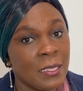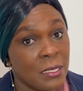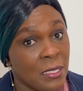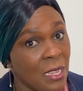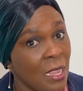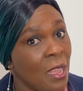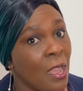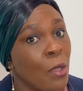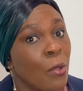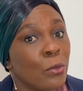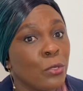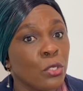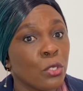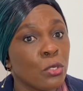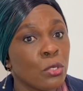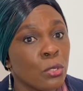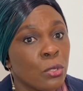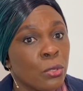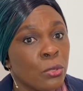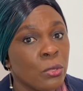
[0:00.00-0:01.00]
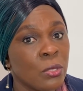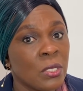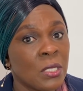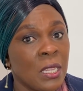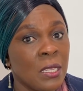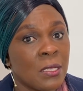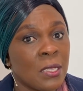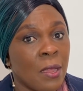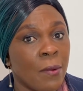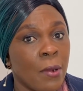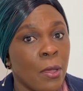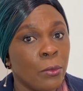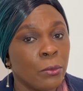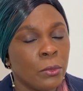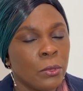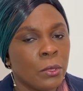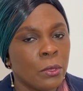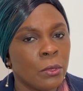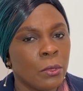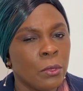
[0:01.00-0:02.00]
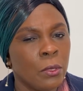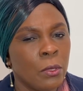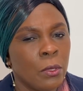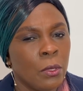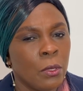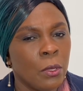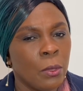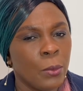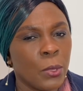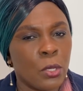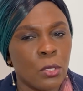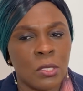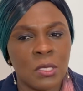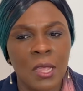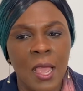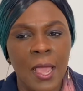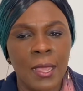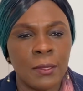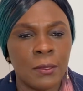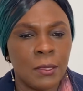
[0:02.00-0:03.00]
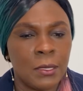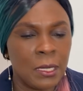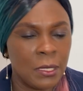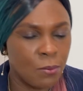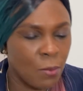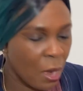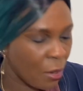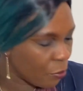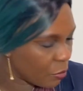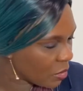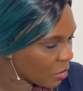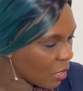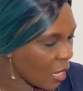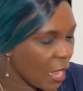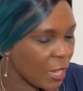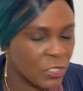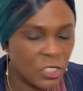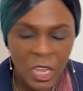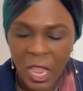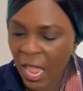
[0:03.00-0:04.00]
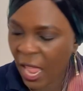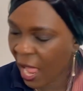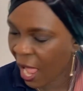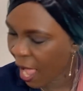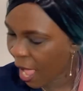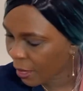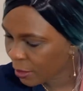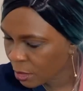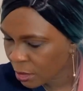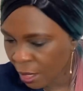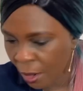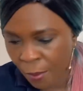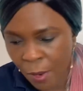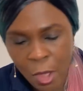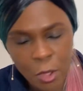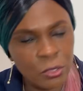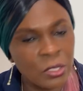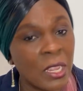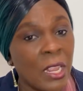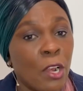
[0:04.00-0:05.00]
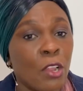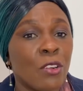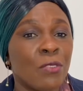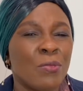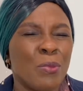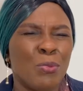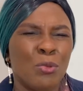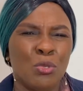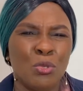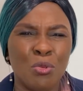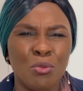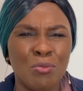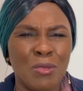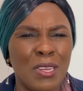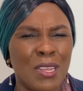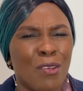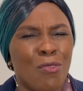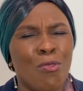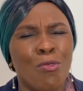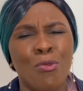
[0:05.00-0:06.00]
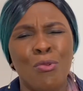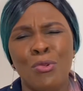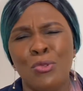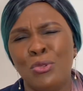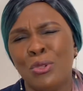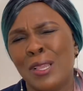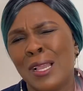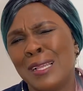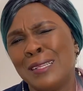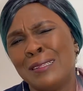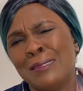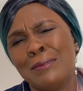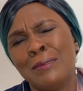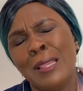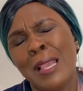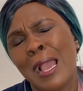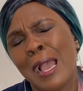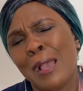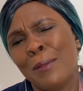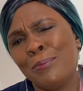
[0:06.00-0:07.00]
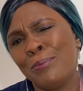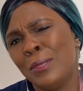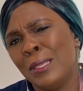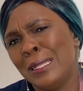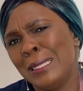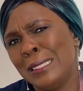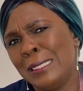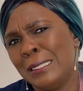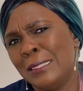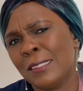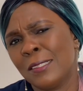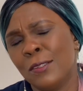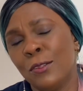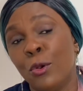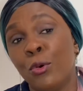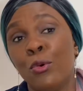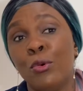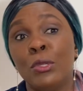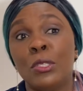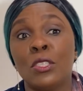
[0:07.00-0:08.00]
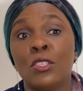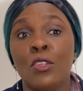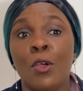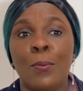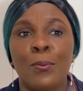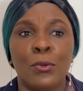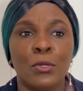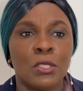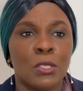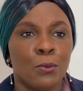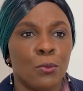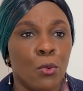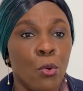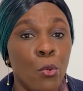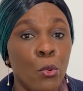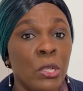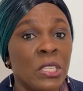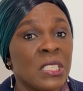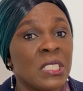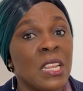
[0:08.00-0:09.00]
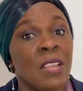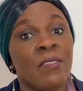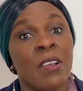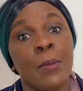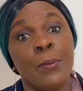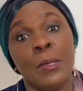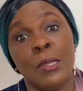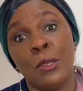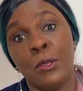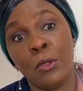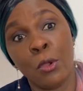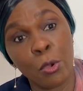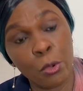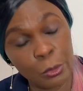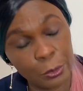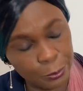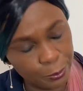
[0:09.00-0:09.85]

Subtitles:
Is that how I'll just sit around? Because I did my research, I asked around. A lot of people told me that, oh, you can't appeal it. Oh, it's not possible. Oh, it's never been done.